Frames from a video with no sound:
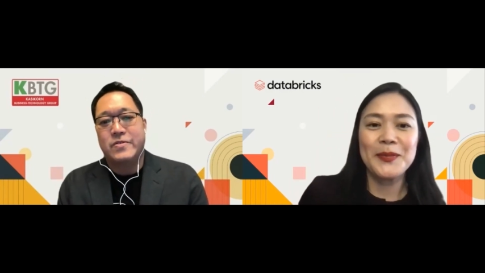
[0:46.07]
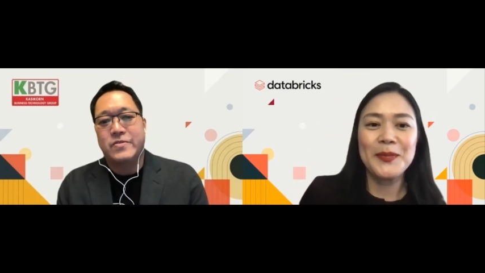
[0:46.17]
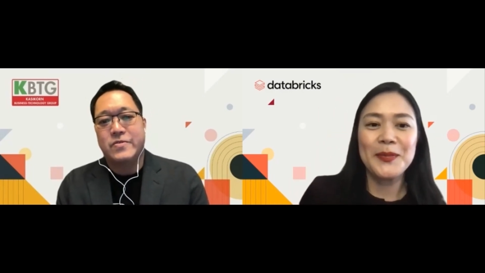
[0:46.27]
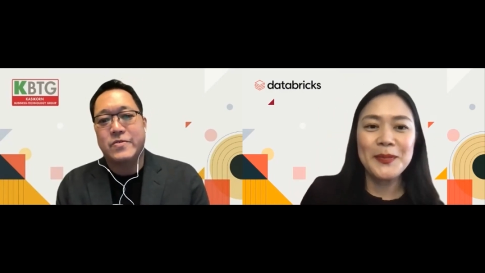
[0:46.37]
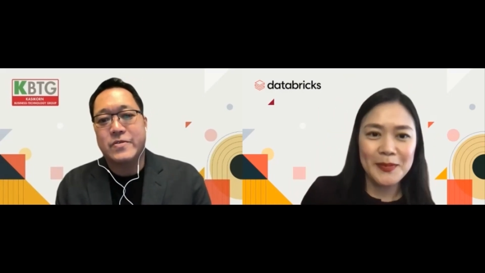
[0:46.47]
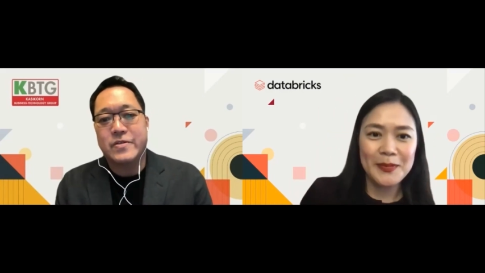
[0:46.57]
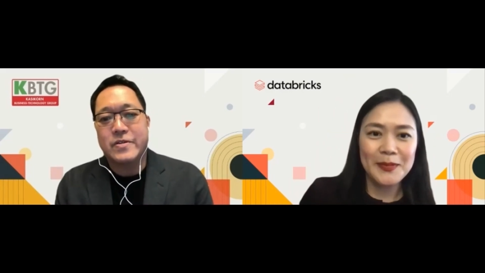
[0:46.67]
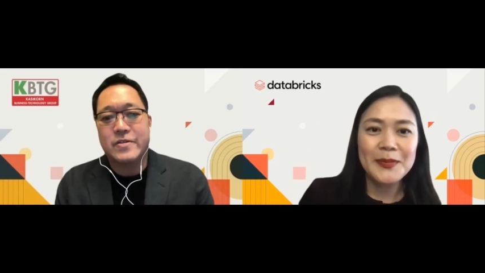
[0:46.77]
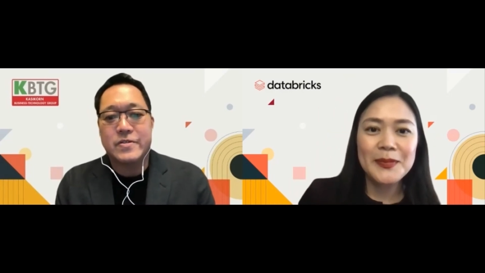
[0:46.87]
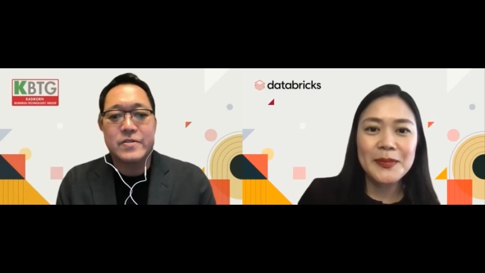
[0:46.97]
Speaker 1: Sure.
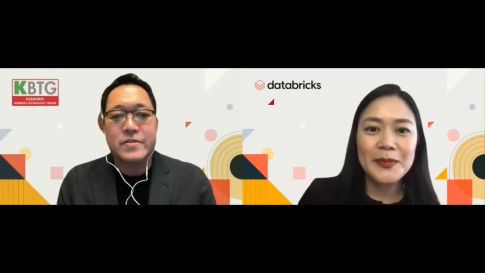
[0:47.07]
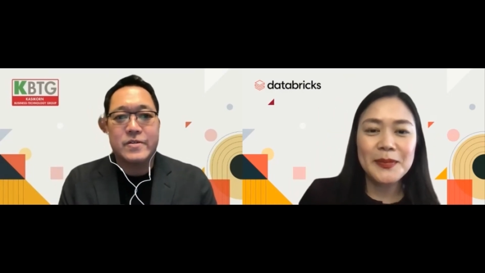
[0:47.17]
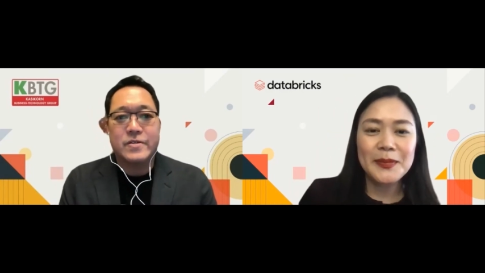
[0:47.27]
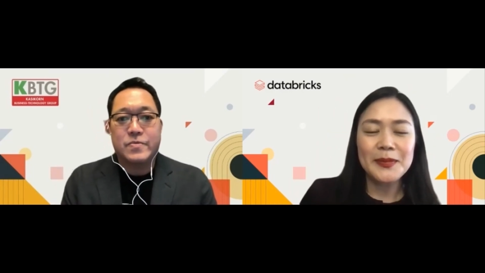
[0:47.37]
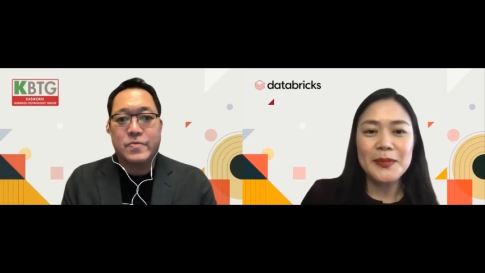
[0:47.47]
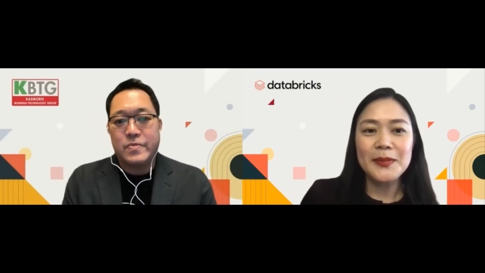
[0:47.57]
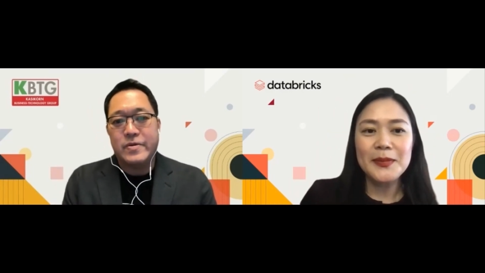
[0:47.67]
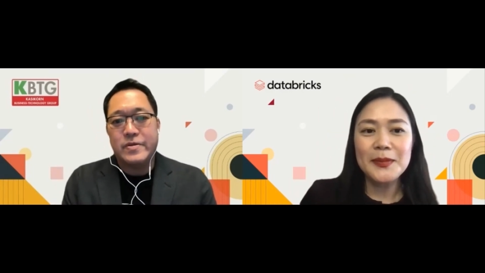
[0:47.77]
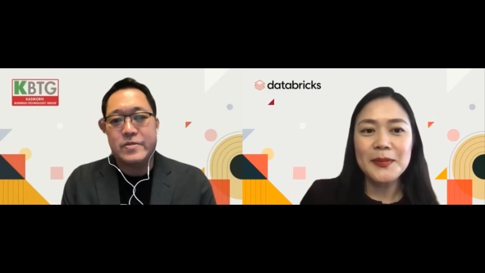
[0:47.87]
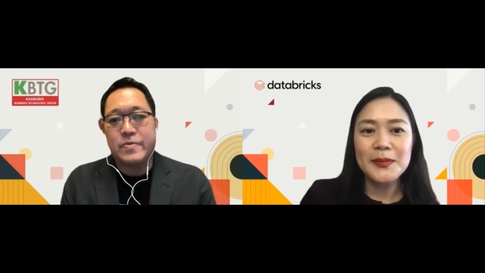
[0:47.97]
It's
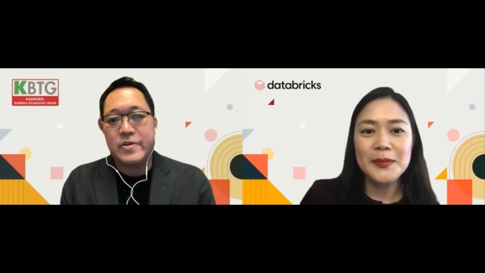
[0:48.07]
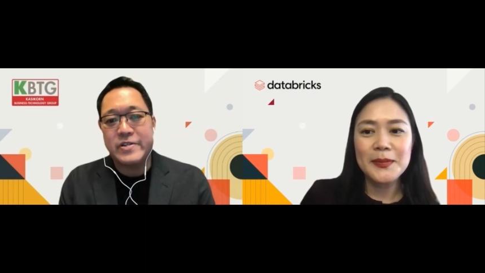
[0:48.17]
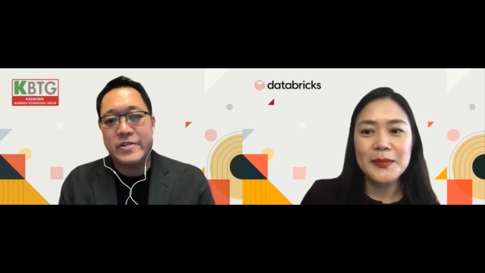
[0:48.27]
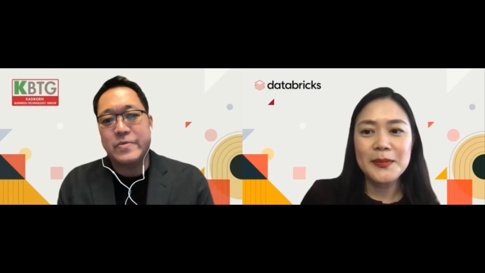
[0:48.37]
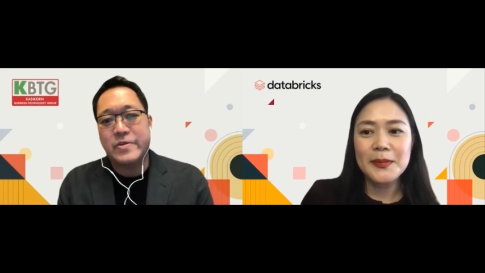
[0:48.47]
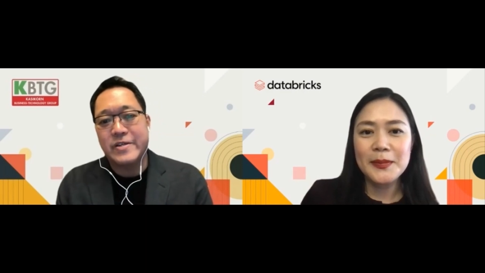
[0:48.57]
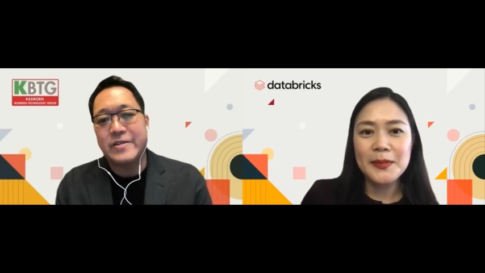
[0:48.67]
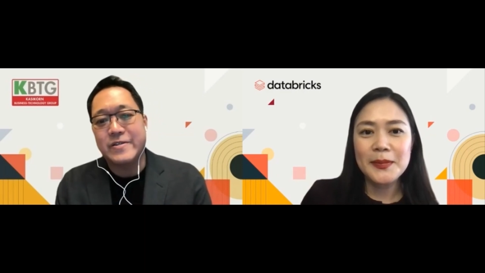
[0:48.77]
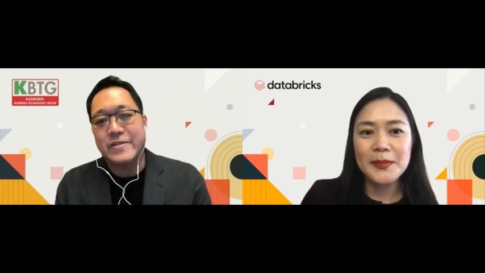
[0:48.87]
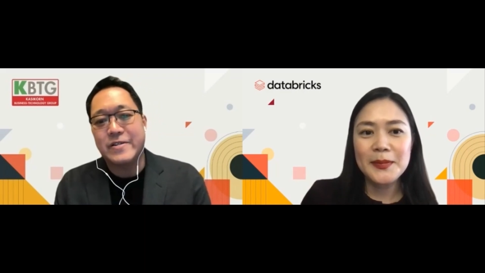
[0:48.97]
a pleasure being here,
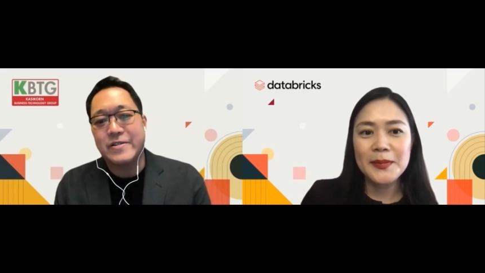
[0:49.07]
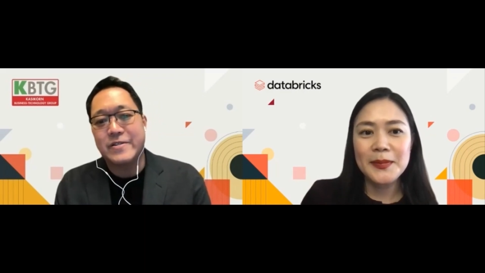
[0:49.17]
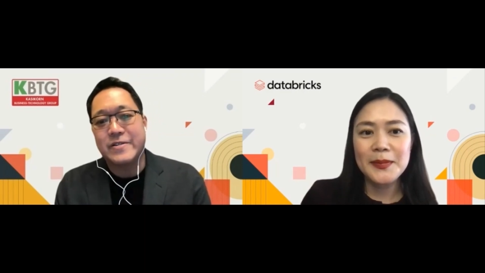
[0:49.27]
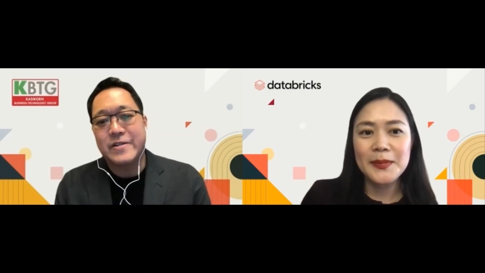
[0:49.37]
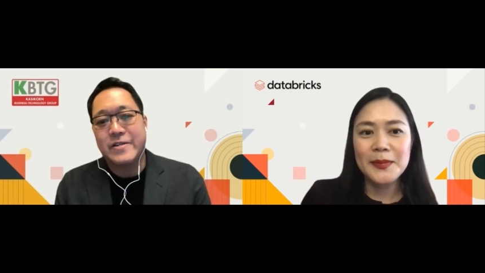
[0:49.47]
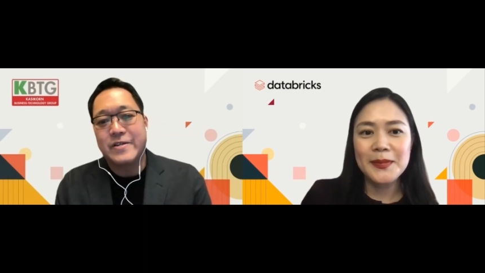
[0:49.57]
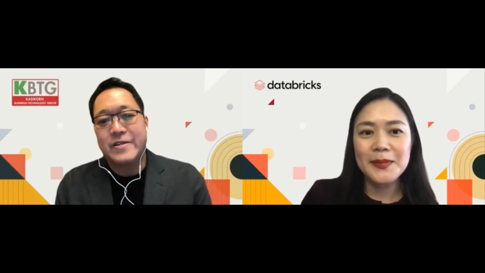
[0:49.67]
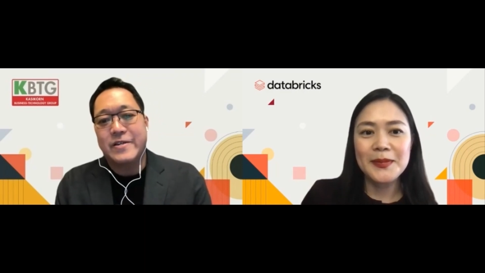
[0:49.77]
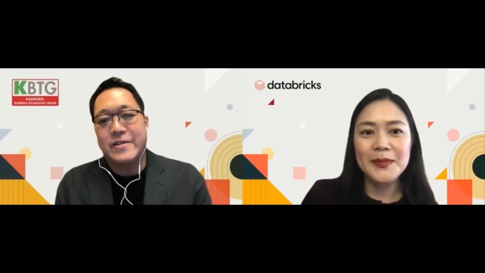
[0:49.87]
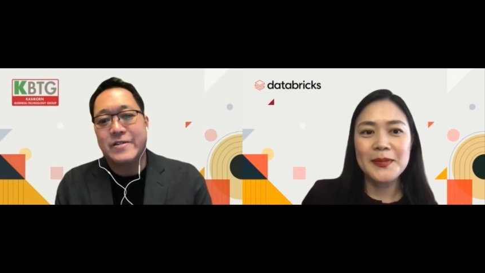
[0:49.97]

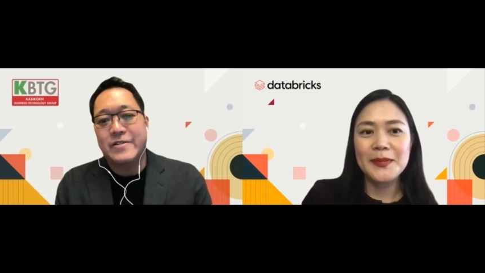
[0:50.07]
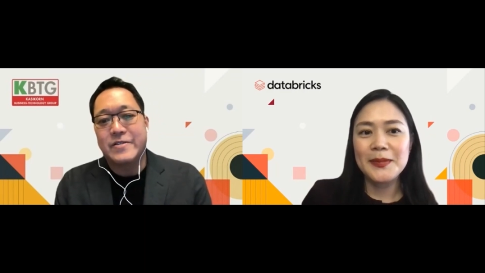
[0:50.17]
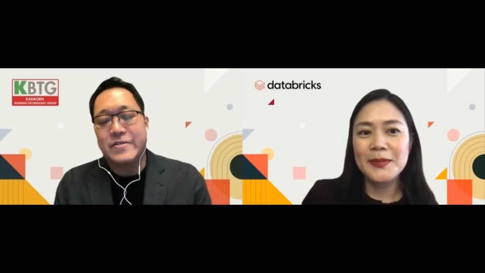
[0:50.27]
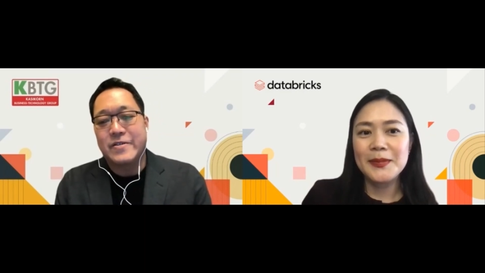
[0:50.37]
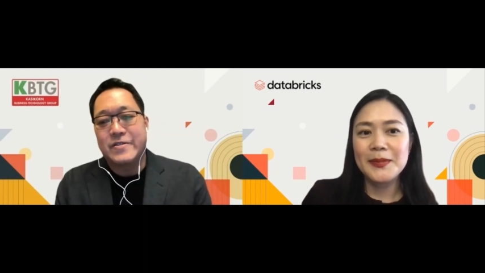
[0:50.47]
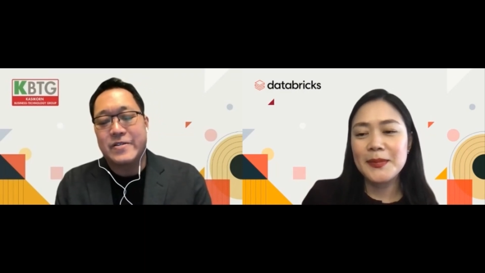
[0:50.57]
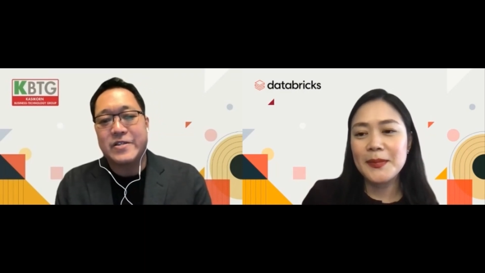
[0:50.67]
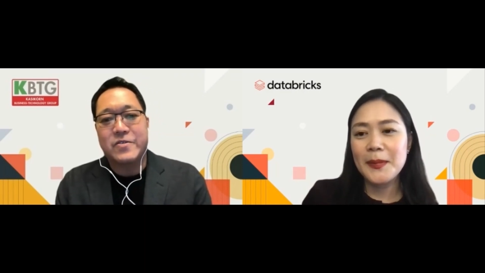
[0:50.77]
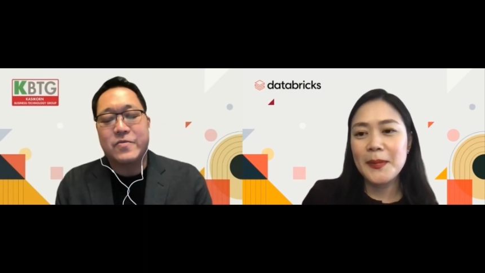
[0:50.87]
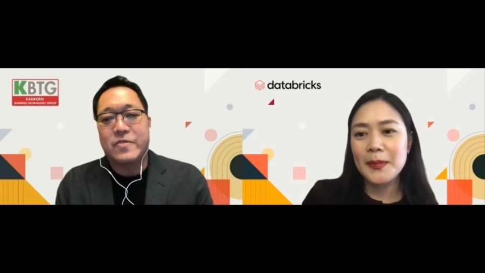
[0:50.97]
and thank you
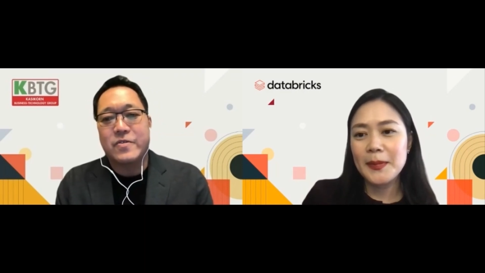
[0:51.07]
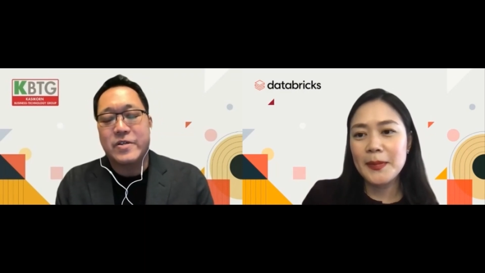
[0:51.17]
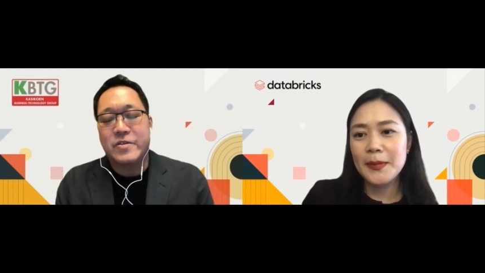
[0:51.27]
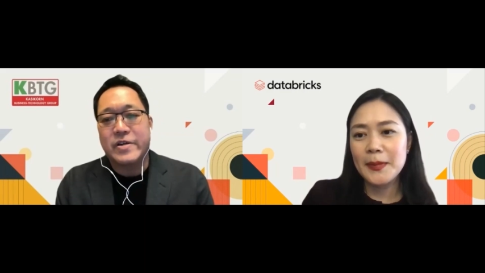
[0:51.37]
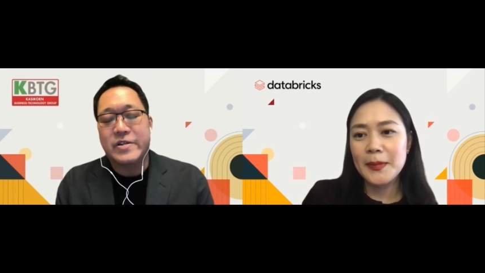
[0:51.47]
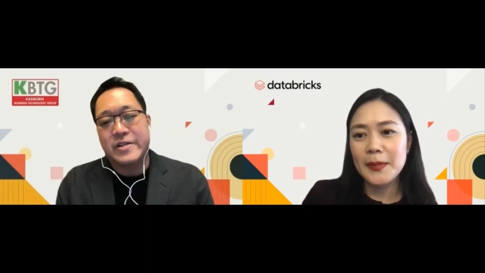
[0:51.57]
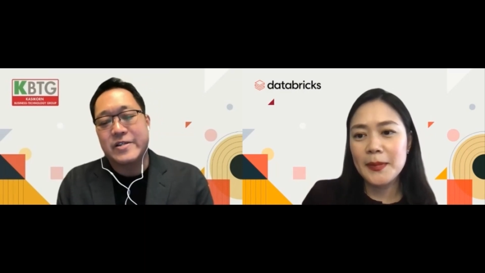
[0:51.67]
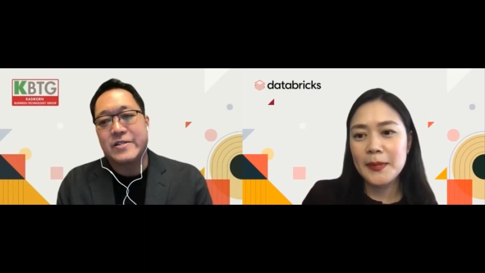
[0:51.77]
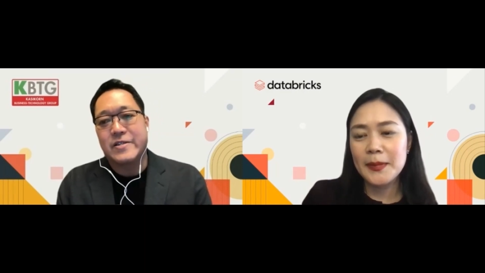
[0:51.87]
for inviting us.